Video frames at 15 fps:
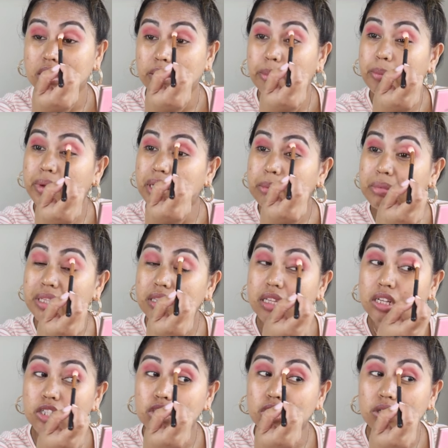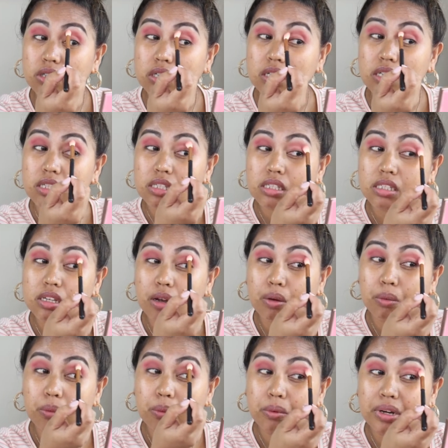The pigmentation is
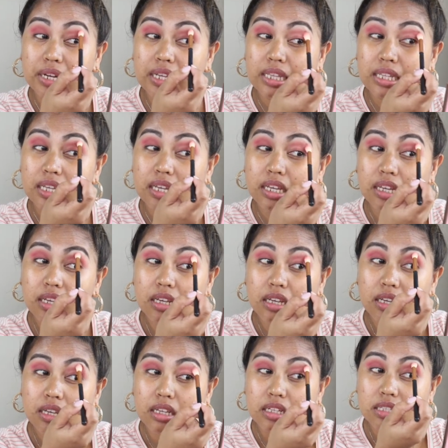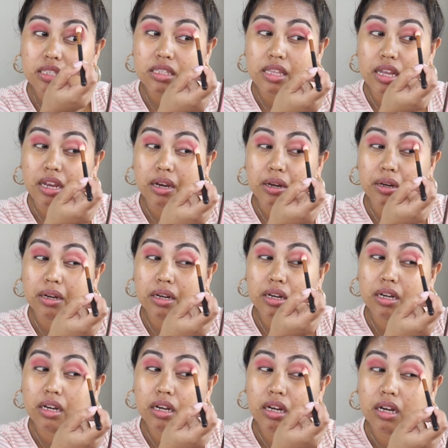really is there.
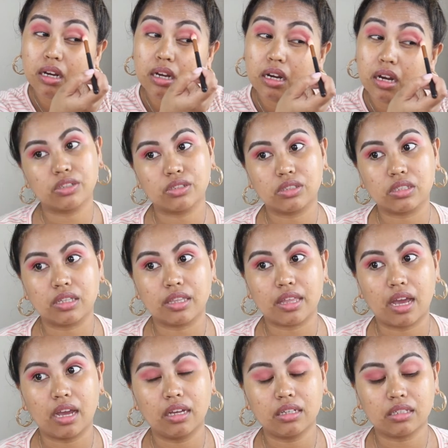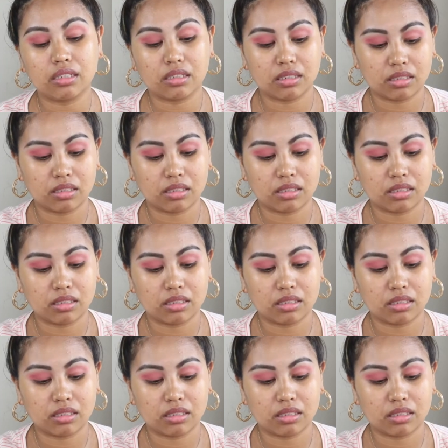You see that?